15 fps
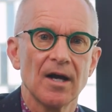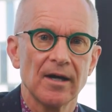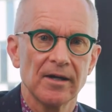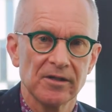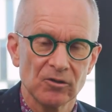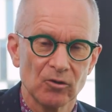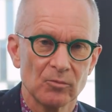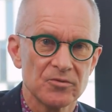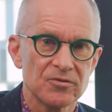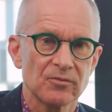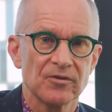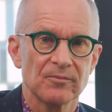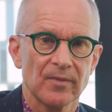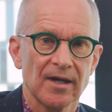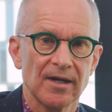helps
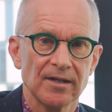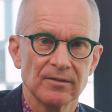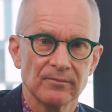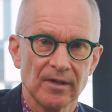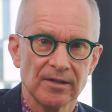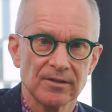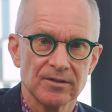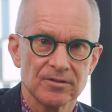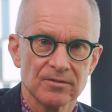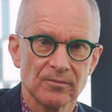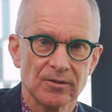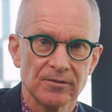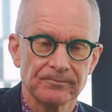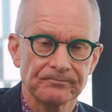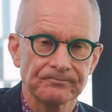with pain
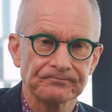management.